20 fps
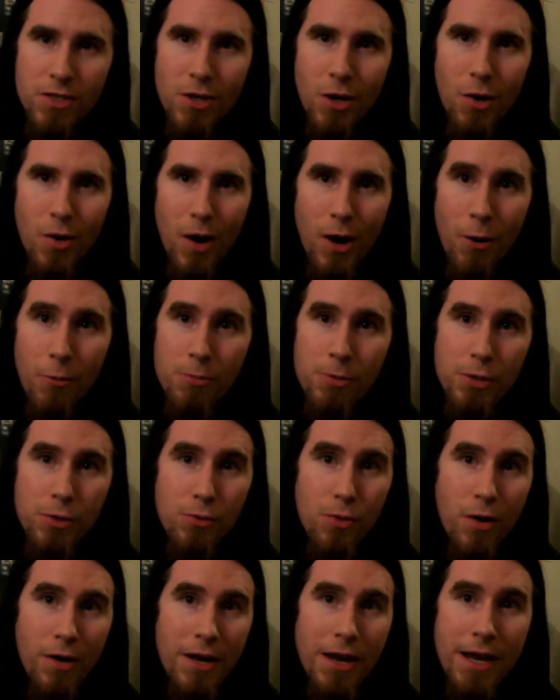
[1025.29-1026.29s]
so I hope you
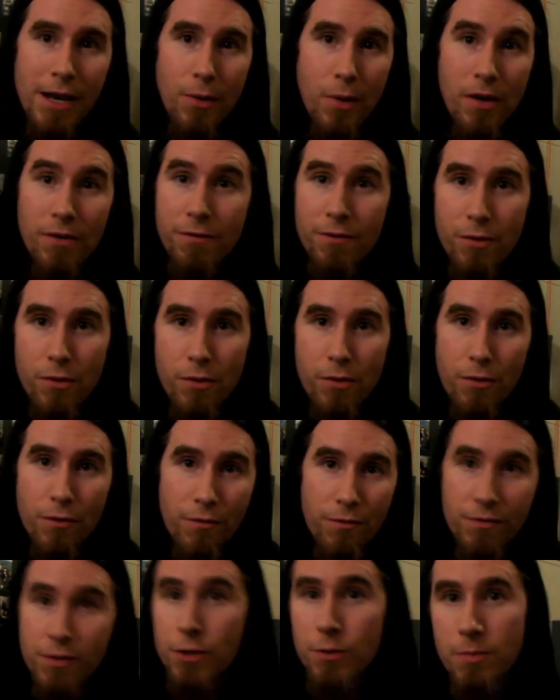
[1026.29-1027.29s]
want to hang around for another
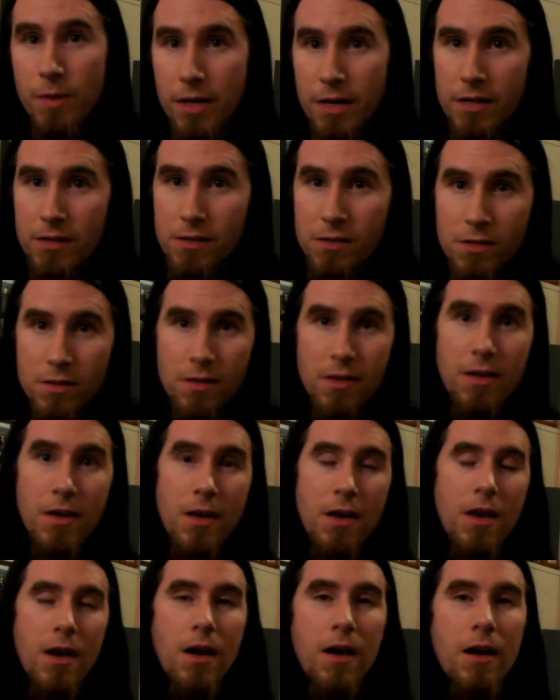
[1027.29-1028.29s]
few minutes.
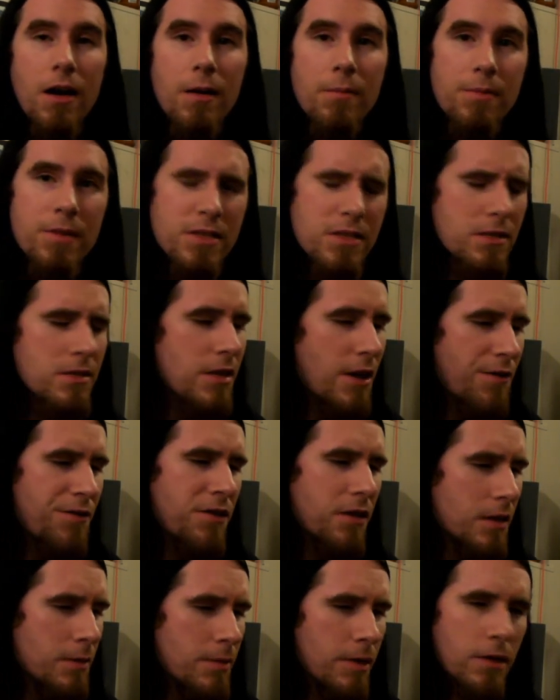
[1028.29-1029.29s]
This has
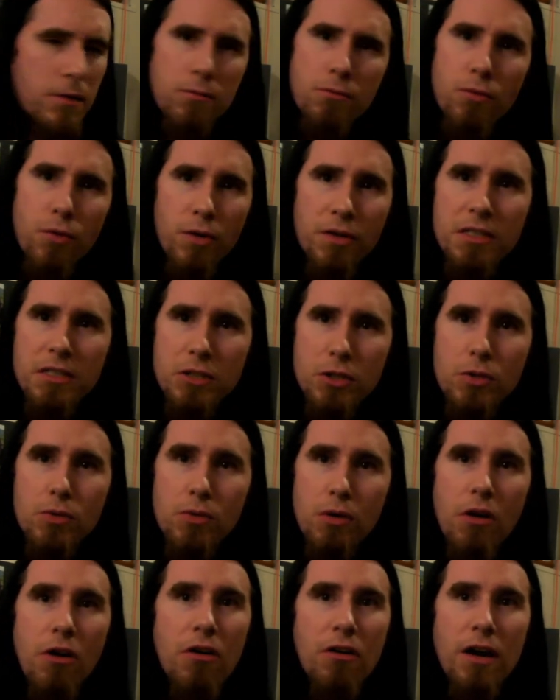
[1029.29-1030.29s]
definitely been really too
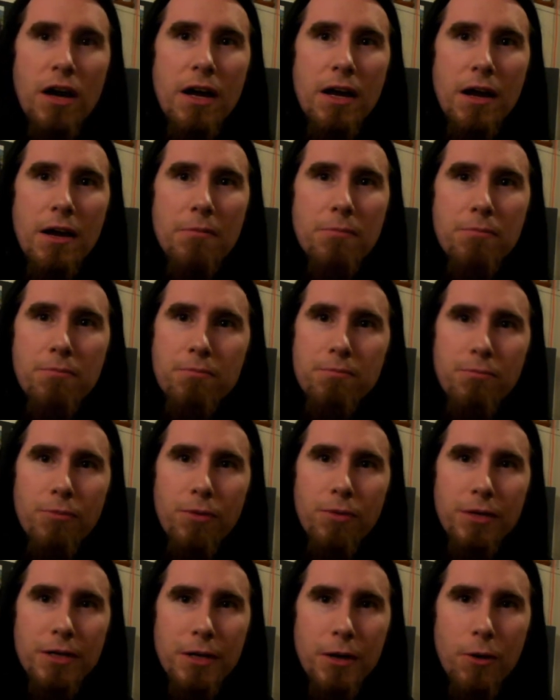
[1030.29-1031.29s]
long. I
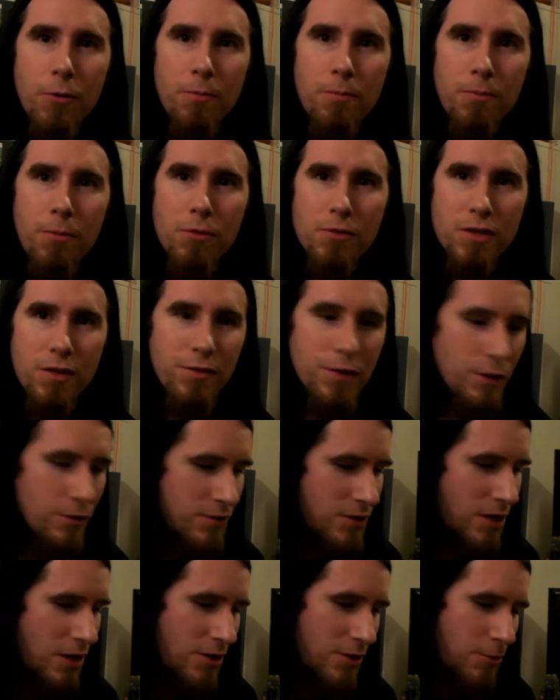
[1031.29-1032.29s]
really hope most of you
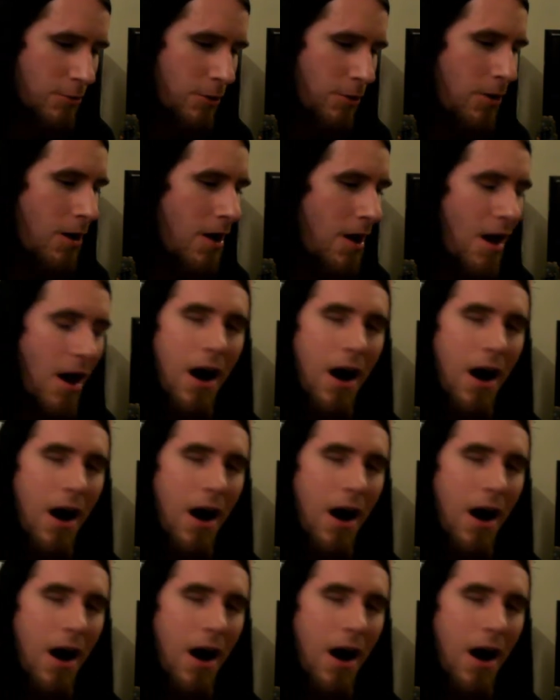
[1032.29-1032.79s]
stuck through.